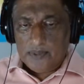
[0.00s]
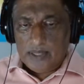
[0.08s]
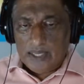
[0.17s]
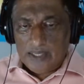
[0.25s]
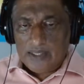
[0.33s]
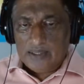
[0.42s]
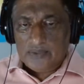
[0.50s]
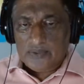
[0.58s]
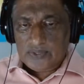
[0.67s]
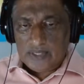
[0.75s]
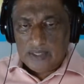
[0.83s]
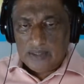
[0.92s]

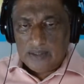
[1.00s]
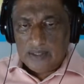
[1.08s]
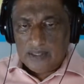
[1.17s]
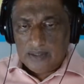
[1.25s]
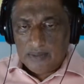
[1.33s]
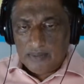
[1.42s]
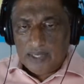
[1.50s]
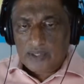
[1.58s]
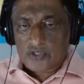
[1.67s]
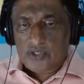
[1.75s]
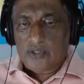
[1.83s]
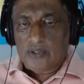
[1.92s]
guidance and
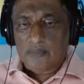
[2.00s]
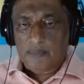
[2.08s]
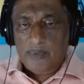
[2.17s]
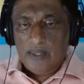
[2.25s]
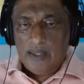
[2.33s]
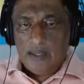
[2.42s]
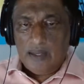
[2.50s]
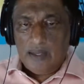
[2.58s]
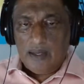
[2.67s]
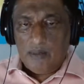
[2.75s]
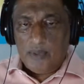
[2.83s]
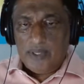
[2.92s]
direction,
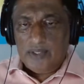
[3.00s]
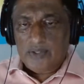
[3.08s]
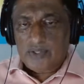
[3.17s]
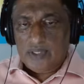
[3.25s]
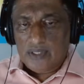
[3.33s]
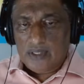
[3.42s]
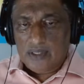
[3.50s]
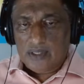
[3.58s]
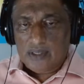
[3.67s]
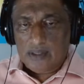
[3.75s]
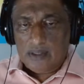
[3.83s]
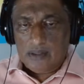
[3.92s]
whether it's in a
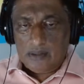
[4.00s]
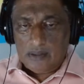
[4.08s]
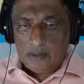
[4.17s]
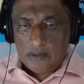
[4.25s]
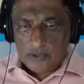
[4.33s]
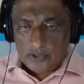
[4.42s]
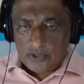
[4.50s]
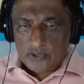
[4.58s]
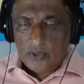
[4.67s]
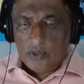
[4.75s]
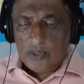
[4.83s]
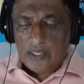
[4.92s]
church
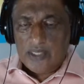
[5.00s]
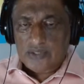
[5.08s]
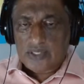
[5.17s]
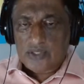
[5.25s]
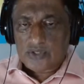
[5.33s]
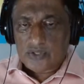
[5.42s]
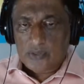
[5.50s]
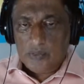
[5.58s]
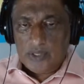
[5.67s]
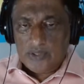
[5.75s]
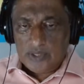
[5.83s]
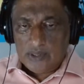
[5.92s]
organization,
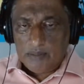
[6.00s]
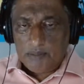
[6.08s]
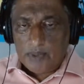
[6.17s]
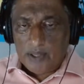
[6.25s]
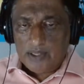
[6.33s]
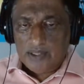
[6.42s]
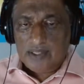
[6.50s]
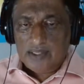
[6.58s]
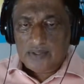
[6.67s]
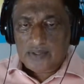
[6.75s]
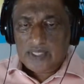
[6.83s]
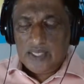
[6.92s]
whether it's in
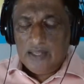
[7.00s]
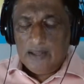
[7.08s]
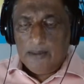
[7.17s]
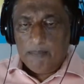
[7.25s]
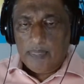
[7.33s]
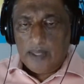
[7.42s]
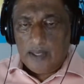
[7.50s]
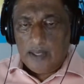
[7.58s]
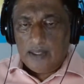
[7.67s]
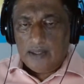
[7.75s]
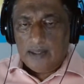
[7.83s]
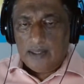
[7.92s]
politics,
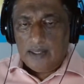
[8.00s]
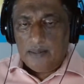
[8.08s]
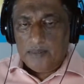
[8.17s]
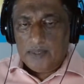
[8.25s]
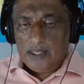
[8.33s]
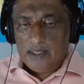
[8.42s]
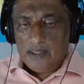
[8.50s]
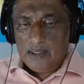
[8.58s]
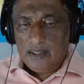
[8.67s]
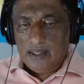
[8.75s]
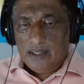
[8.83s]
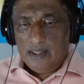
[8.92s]
and they
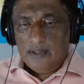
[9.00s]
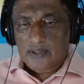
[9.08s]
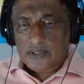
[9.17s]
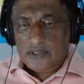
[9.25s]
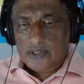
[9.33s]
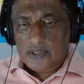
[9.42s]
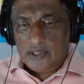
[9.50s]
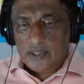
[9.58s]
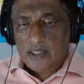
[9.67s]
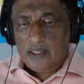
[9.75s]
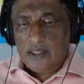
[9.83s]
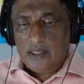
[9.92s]

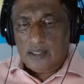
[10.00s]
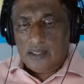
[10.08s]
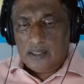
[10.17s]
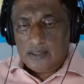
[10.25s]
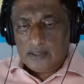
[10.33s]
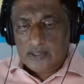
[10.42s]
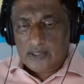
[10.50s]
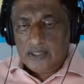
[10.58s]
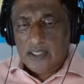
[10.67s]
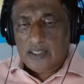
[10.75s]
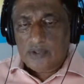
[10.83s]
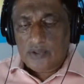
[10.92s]

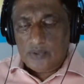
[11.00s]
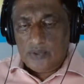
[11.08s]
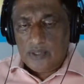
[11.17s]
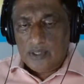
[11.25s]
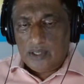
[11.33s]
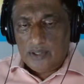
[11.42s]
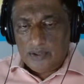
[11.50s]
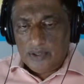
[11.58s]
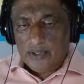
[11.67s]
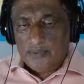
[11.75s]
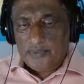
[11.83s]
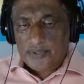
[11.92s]
seek to
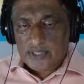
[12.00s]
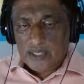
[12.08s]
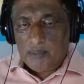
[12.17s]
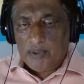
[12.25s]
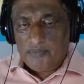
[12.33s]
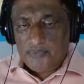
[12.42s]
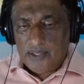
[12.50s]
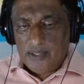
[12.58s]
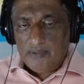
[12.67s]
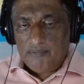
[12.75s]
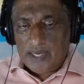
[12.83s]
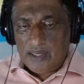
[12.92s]
unearth some of
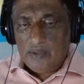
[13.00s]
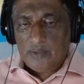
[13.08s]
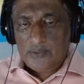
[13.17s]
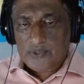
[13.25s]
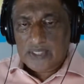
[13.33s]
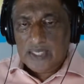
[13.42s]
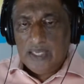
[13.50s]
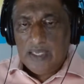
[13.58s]
the values